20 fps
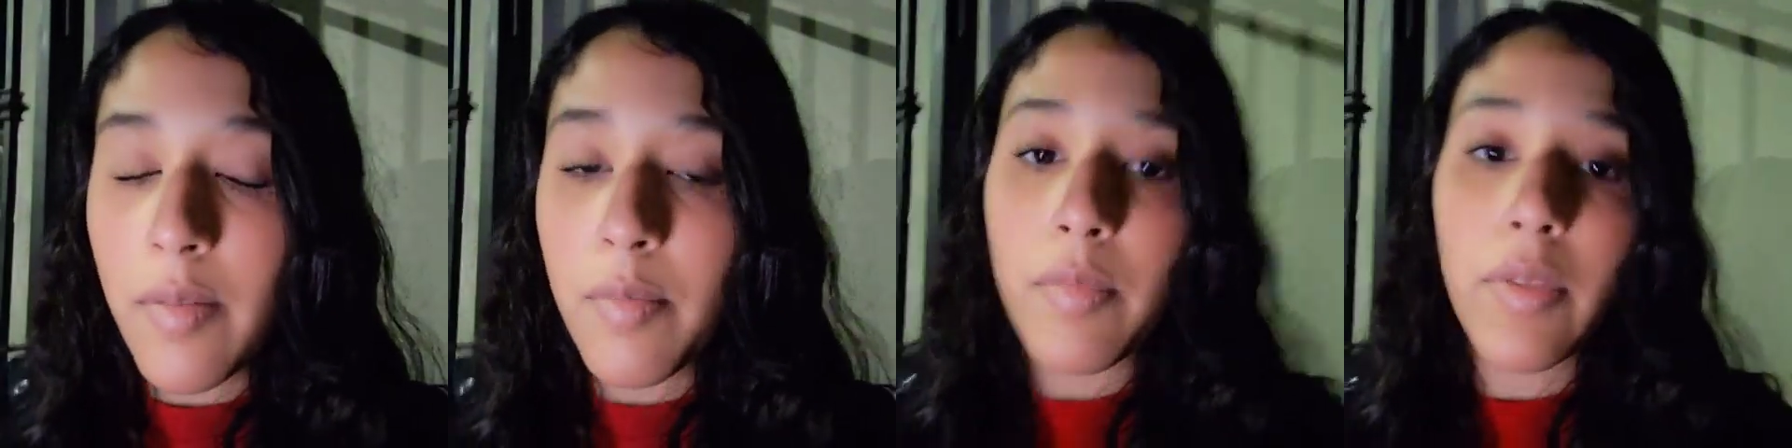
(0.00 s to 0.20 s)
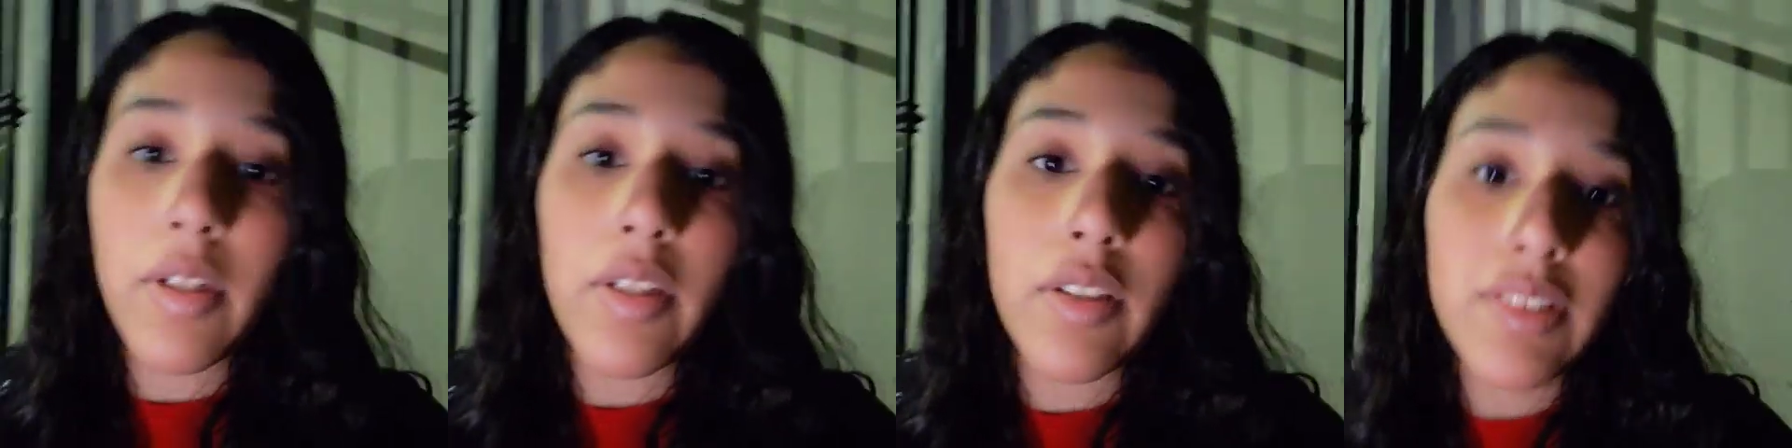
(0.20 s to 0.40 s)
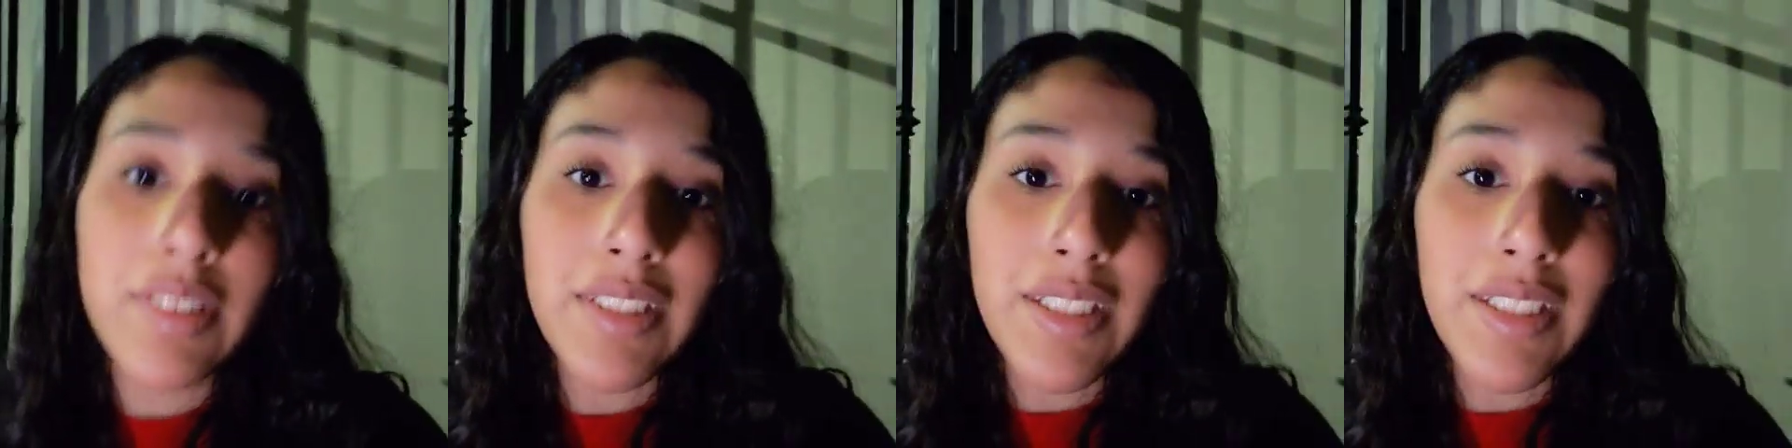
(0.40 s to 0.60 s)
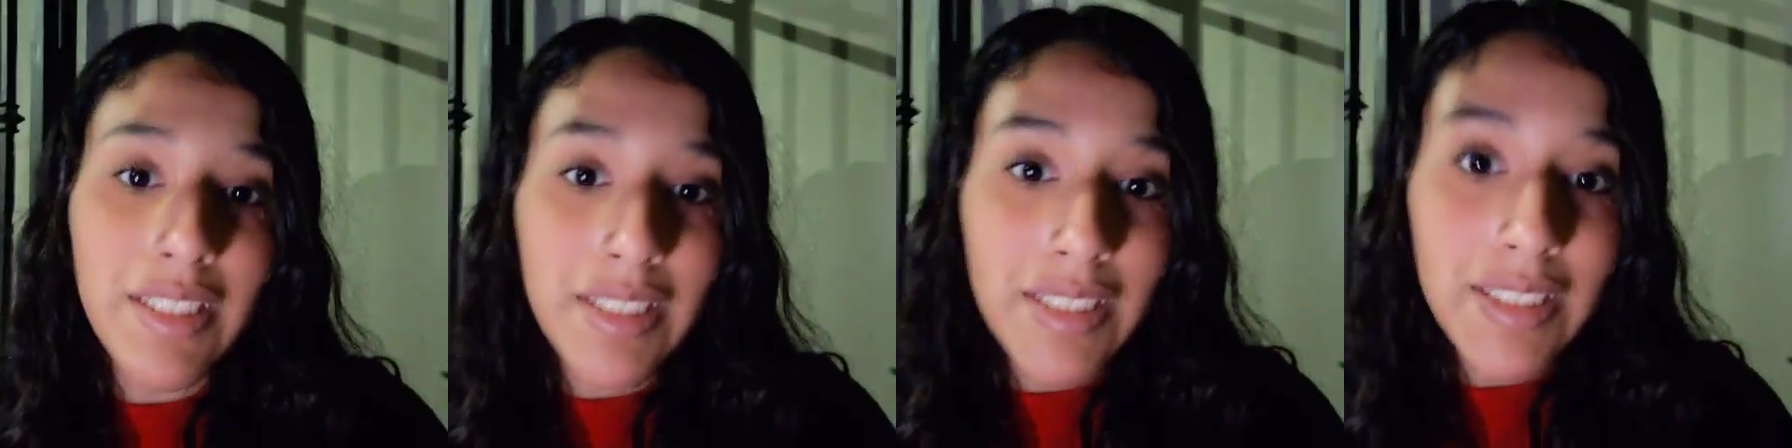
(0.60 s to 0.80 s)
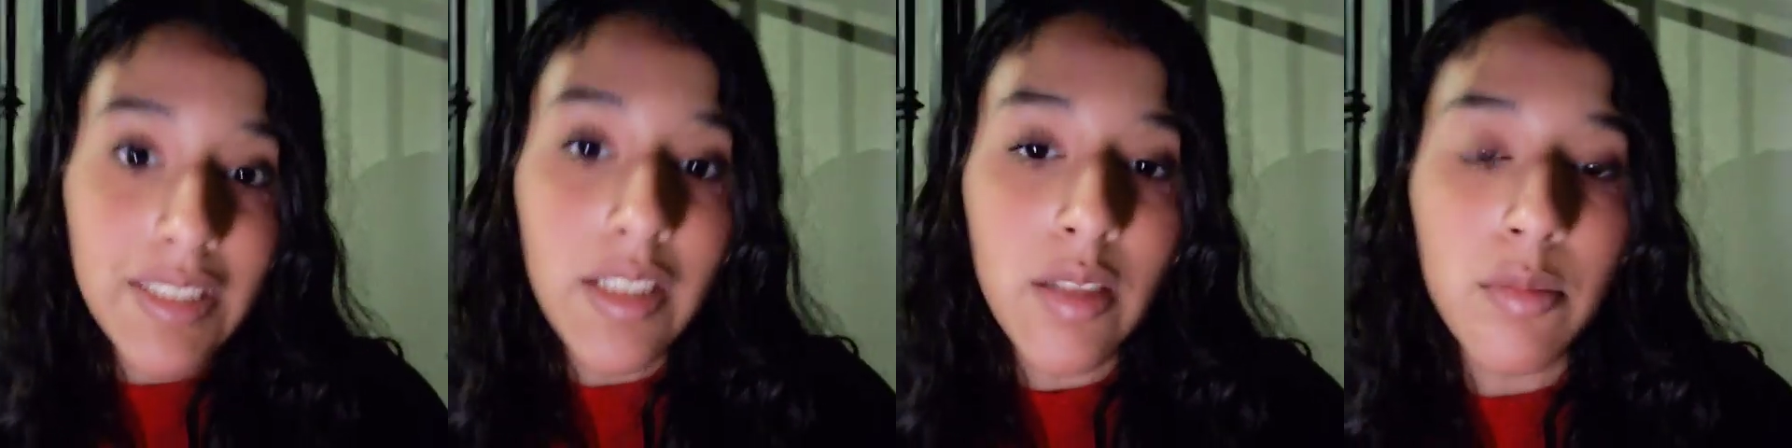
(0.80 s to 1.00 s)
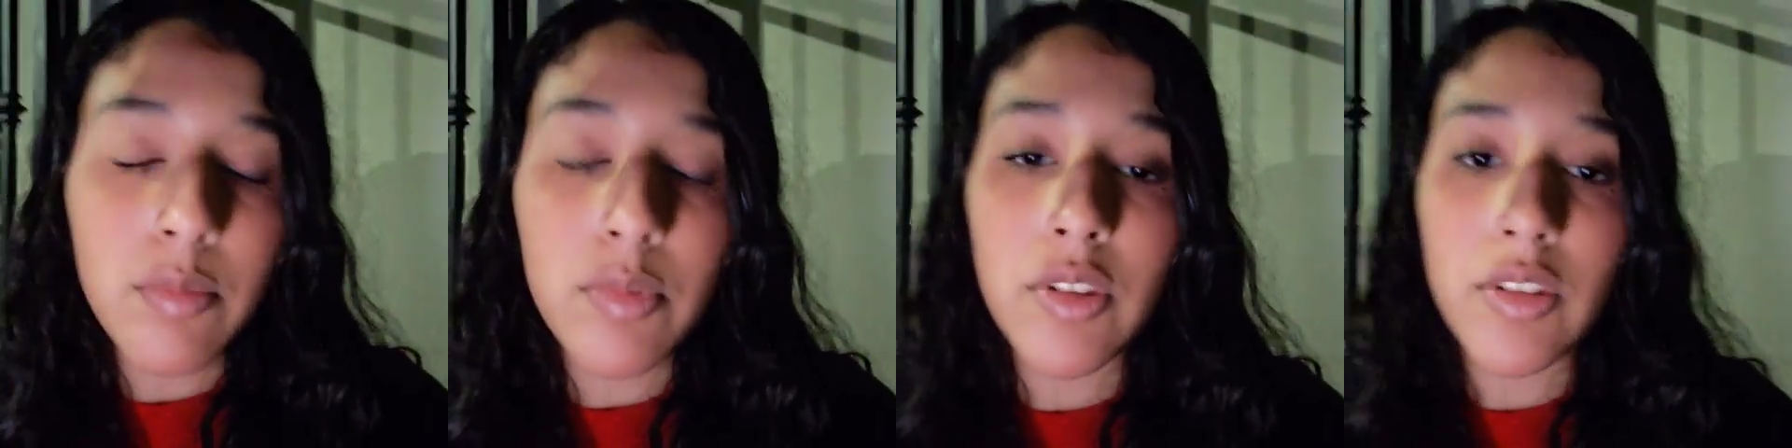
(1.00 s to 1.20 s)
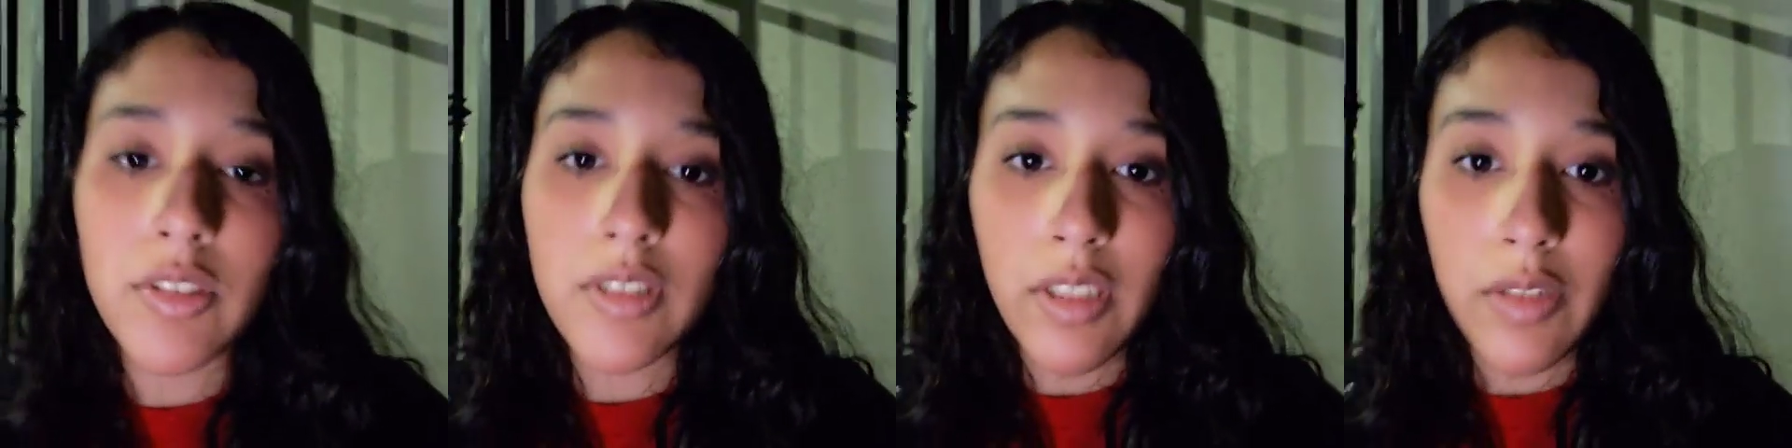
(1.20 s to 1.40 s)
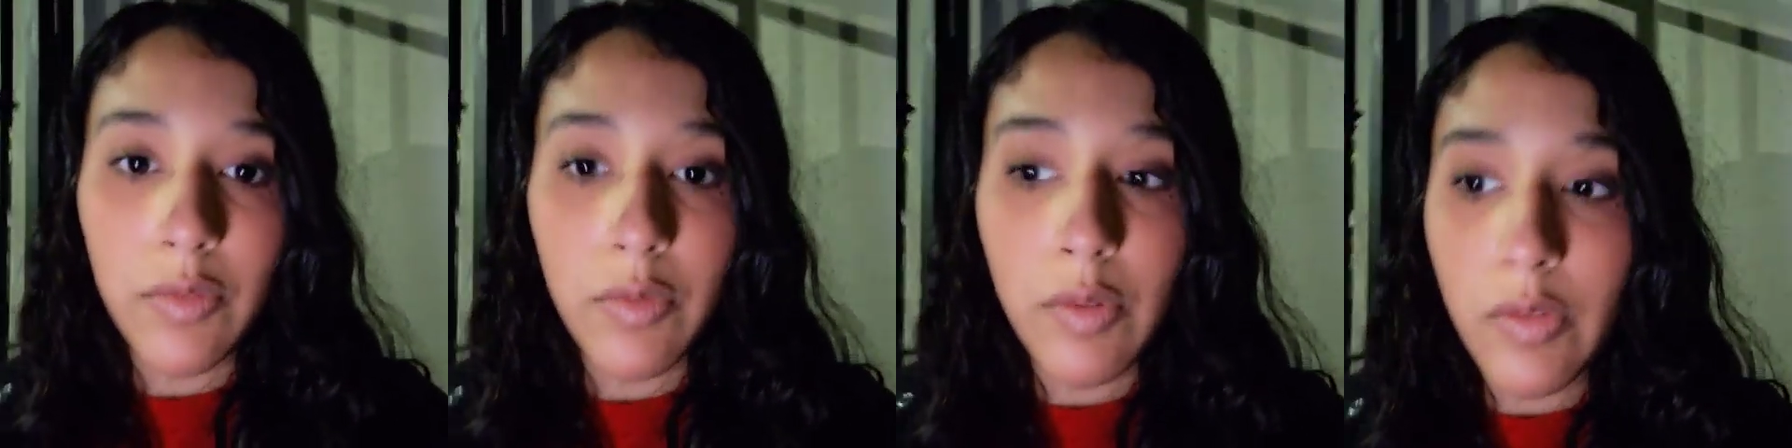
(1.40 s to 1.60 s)
because they need them to stay
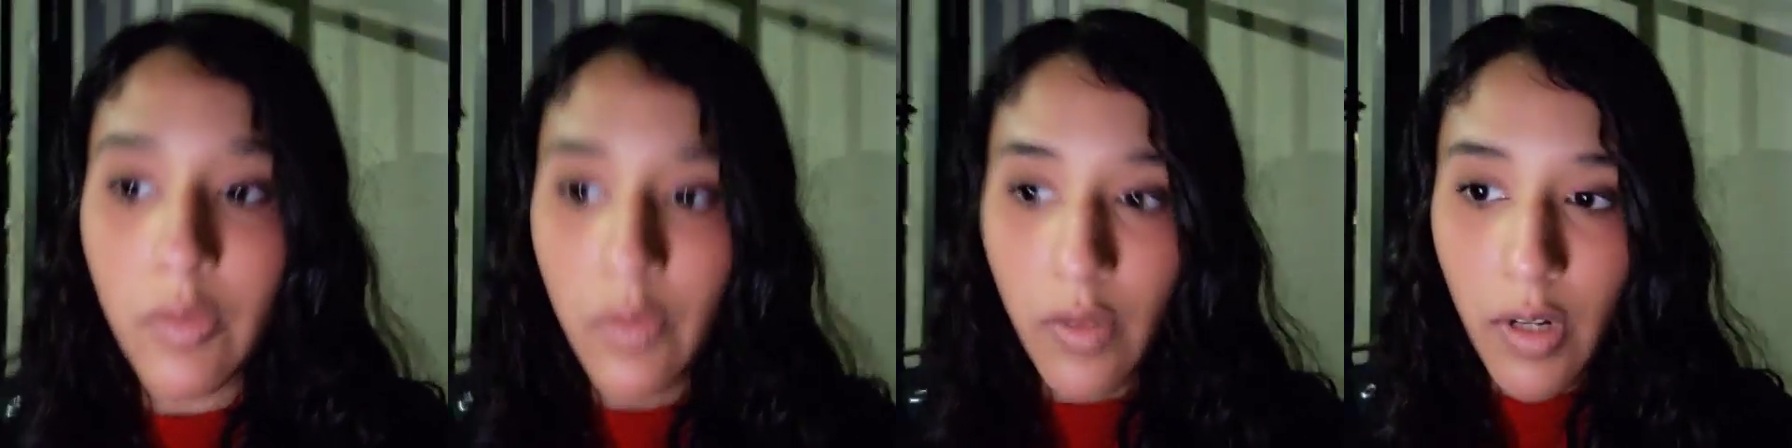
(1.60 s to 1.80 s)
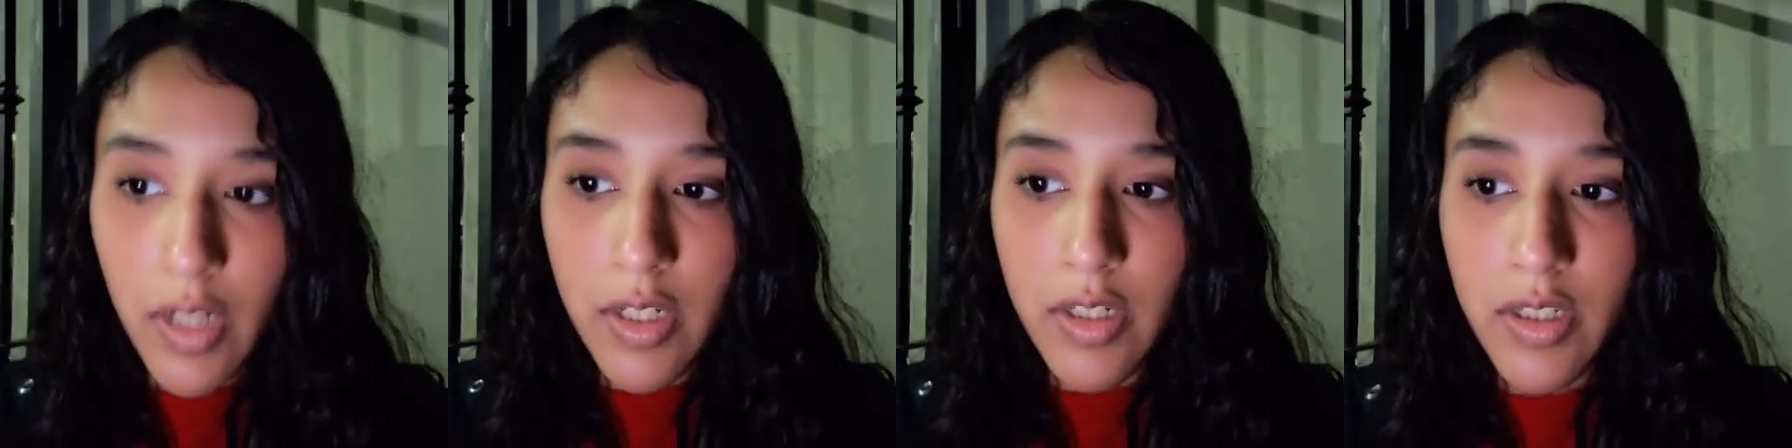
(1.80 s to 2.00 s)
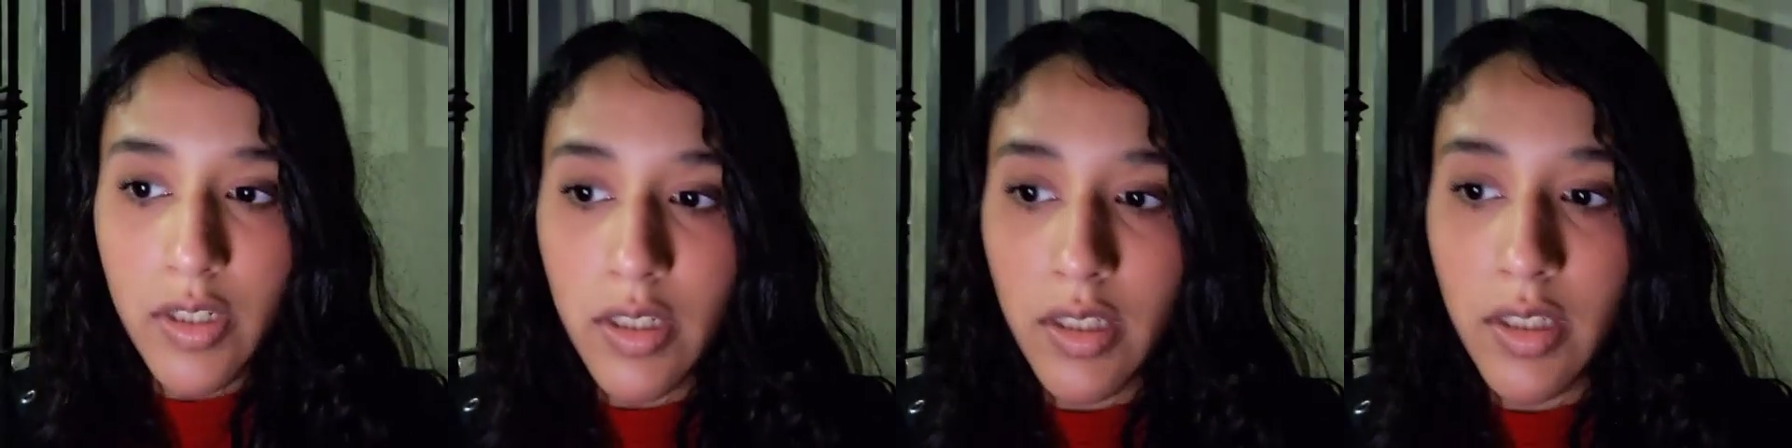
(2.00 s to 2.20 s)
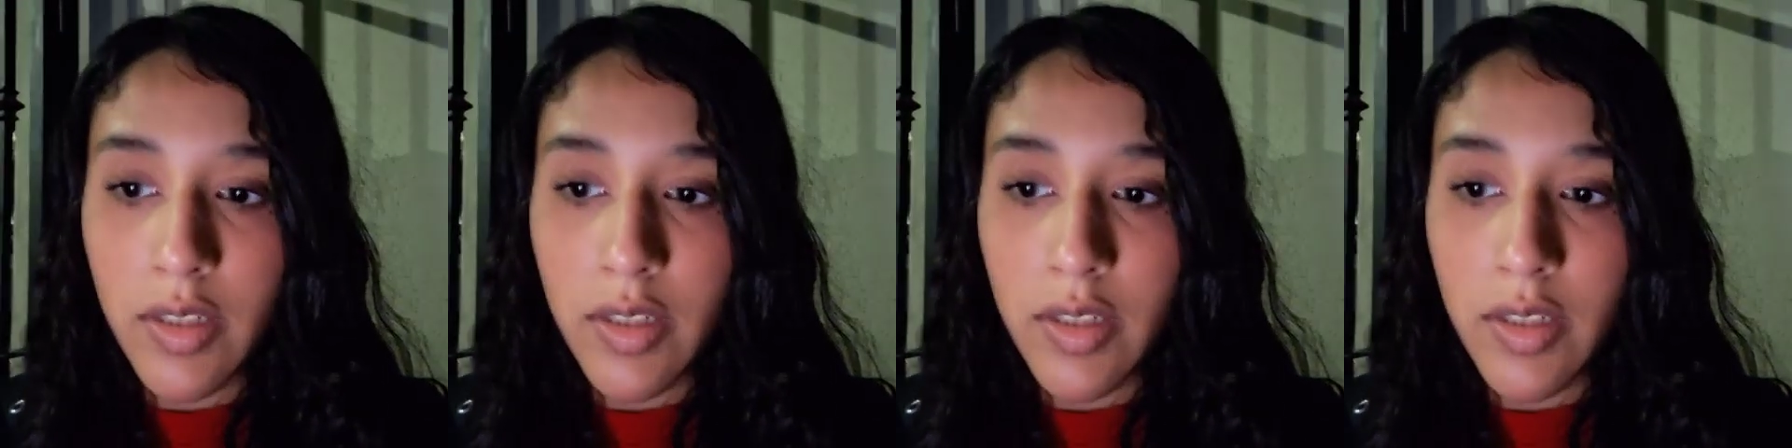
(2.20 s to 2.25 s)
refreshed,